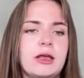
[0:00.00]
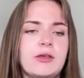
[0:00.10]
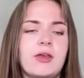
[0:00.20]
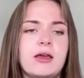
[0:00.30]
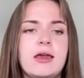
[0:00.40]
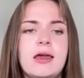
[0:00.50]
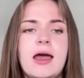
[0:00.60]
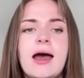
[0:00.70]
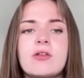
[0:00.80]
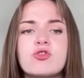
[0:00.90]
like
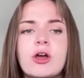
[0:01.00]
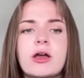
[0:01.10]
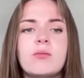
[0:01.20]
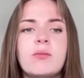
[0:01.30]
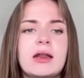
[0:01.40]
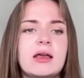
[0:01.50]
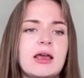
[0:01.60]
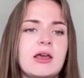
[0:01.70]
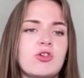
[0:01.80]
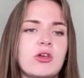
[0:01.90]
psychiatric
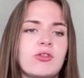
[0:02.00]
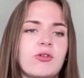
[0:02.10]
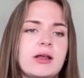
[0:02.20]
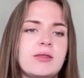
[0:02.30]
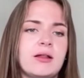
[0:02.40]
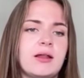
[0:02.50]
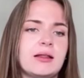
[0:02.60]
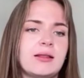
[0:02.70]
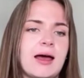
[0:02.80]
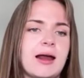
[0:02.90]
medications or anything
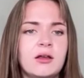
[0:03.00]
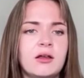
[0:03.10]
like that?